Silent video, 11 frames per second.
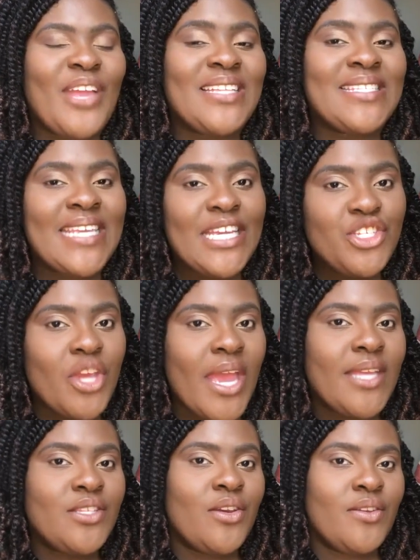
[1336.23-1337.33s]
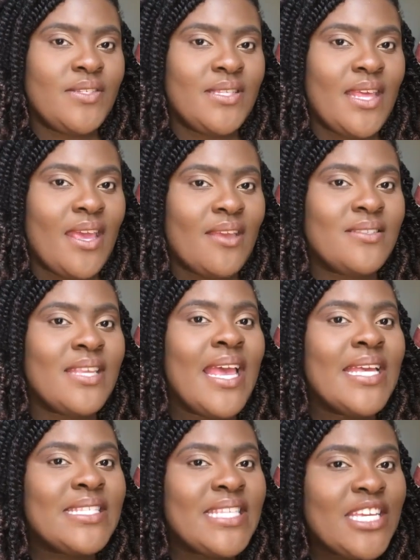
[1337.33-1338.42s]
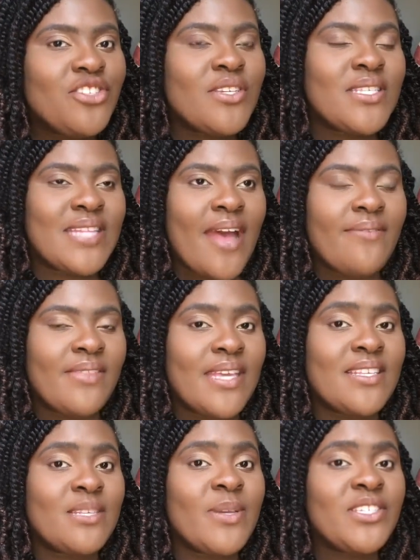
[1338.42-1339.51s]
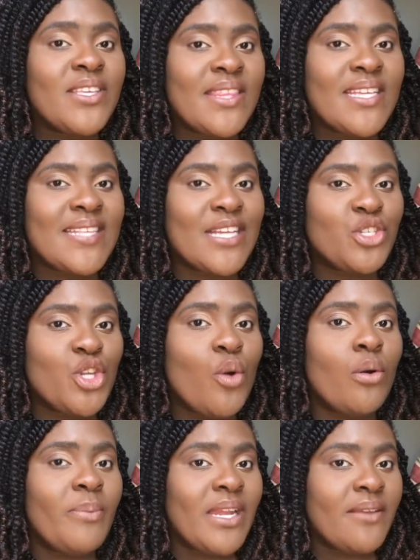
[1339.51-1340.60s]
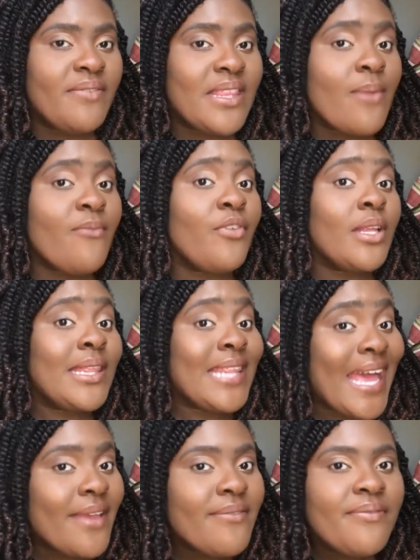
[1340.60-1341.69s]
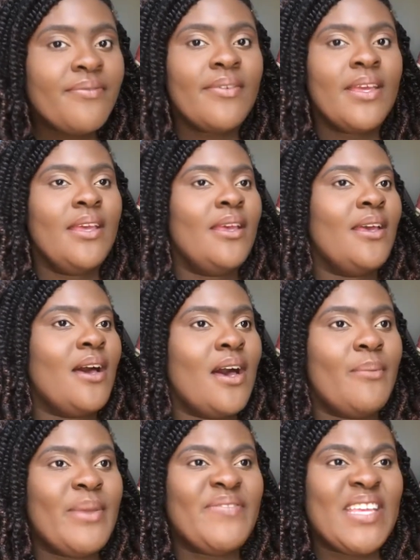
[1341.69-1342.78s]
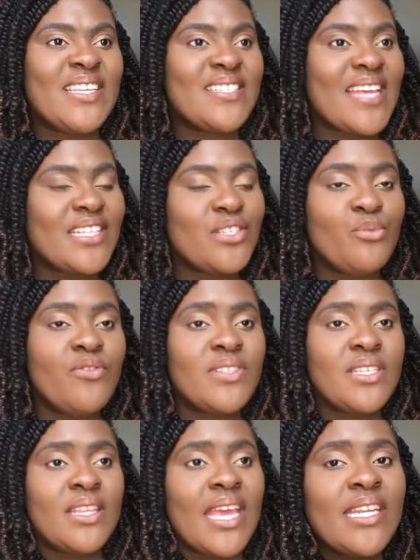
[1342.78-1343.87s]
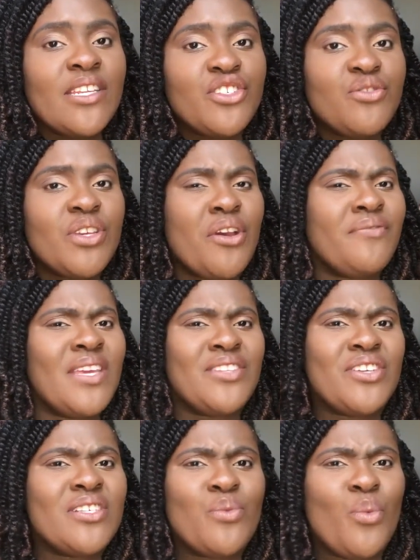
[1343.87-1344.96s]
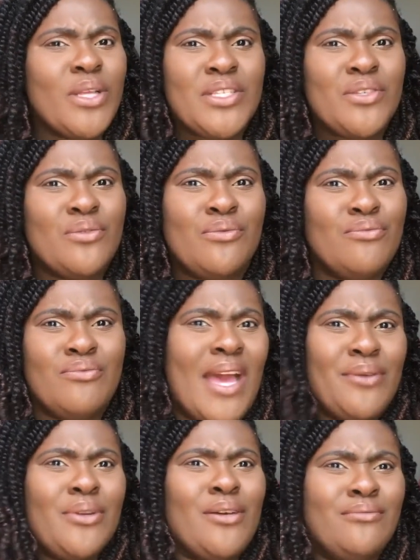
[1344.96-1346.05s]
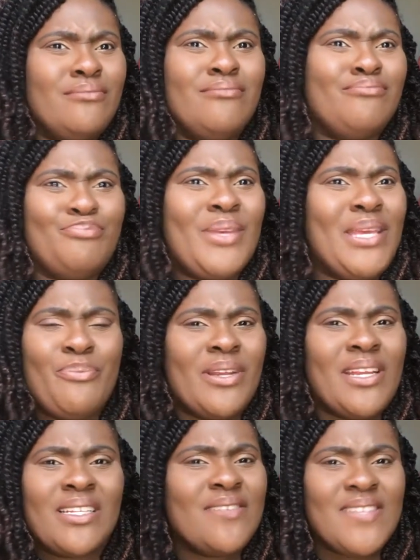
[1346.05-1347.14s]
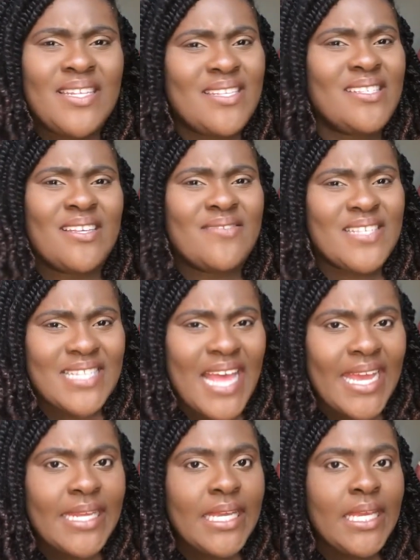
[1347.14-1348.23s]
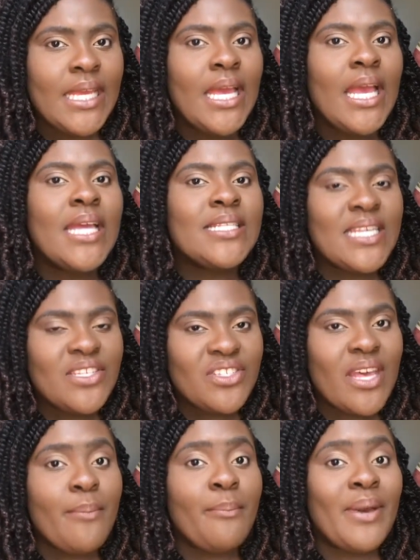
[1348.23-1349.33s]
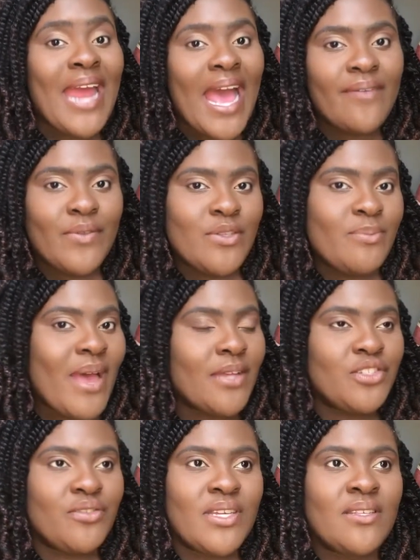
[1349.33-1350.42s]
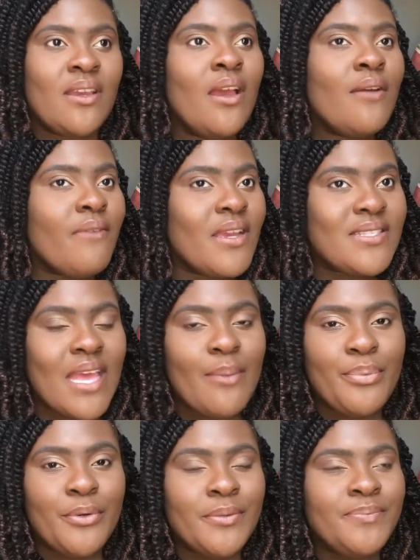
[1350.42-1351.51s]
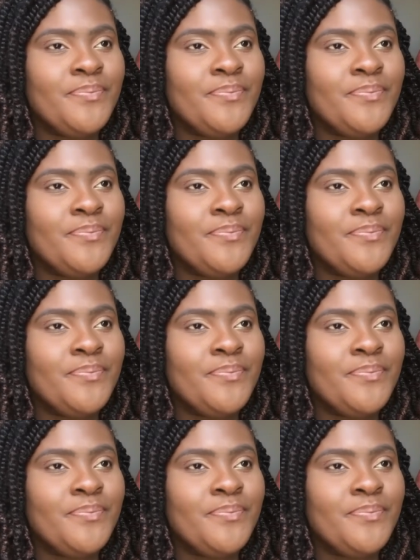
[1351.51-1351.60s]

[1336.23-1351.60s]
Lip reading: teach your interns things, teach your staff things, especially things that you know will benefit them for life. If they decide to move into the industry, or if they just want to, I don't know, be productive citizens of society, teach them, but have those boundaries. For example,